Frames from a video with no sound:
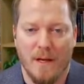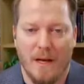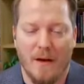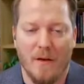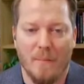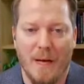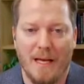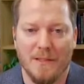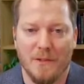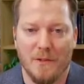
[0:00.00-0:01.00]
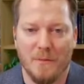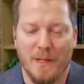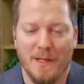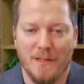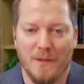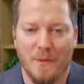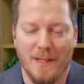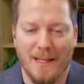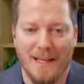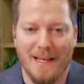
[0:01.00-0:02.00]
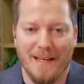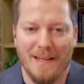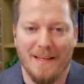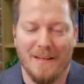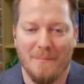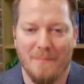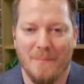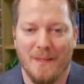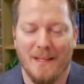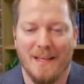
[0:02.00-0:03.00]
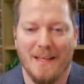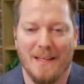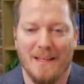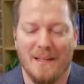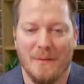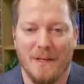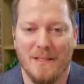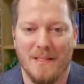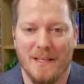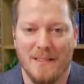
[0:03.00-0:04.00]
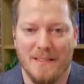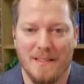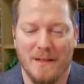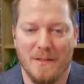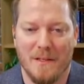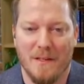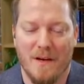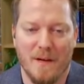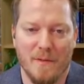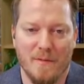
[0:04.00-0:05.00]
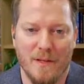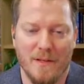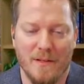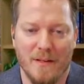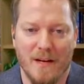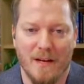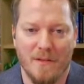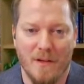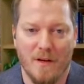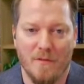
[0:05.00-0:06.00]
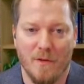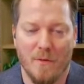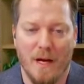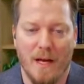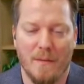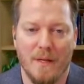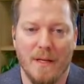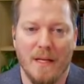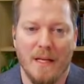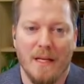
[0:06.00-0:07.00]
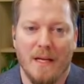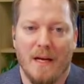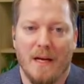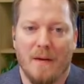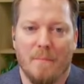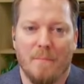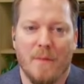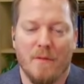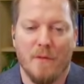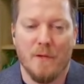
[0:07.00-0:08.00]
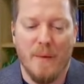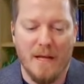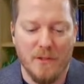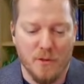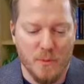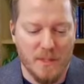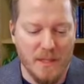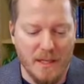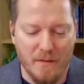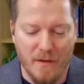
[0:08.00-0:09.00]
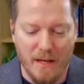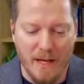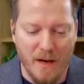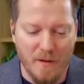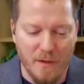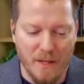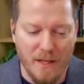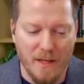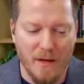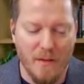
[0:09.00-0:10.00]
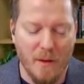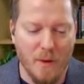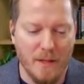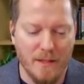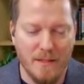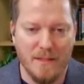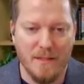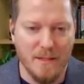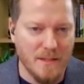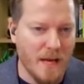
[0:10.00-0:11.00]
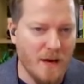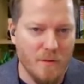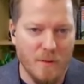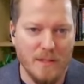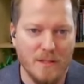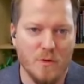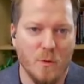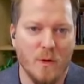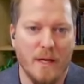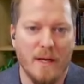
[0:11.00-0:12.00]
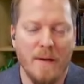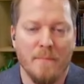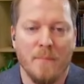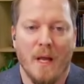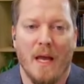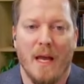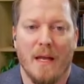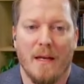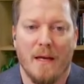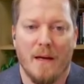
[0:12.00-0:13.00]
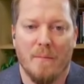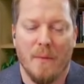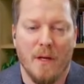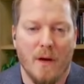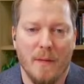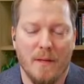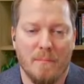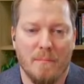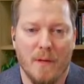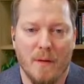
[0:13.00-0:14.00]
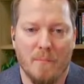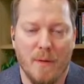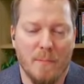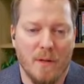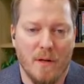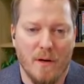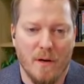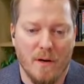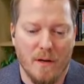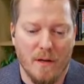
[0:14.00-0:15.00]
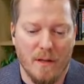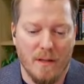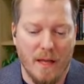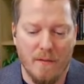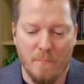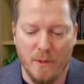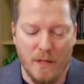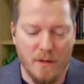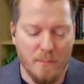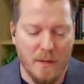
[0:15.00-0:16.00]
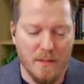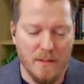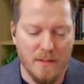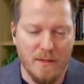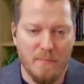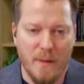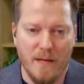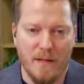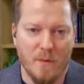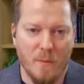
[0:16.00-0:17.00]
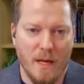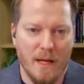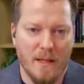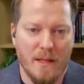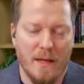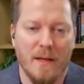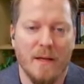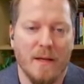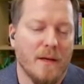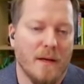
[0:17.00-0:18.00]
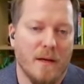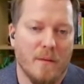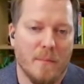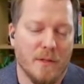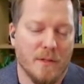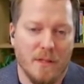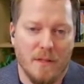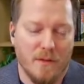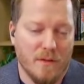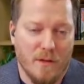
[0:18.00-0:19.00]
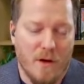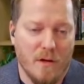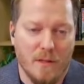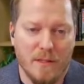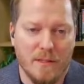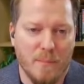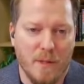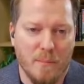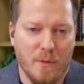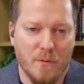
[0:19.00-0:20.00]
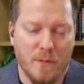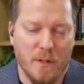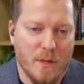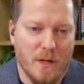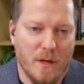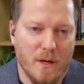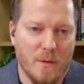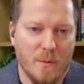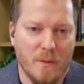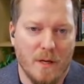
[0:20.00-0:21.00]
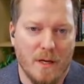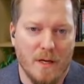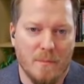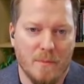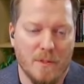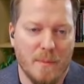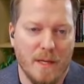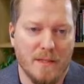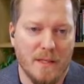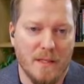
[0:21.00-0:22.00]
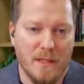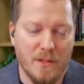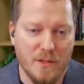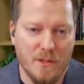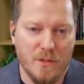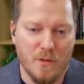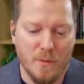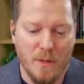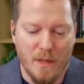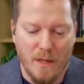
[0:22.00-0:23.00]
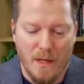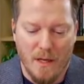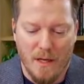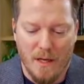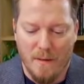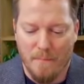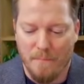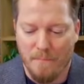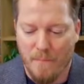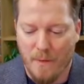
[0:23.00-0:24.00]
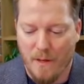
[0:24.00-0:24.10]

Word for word: and I call them passengers because they're really like, um, like uh, Lauren has said, is you know, it's an autonomous vehicle and they're kind of along for the ride. But the first passengers were selected very carefully. You know, they wanted to, to tell the right story. And um, but no, I mean um, people are they have put down deposits, they've paid their way. They um, there's a long list of people who really want to go um, to space. In addition to um,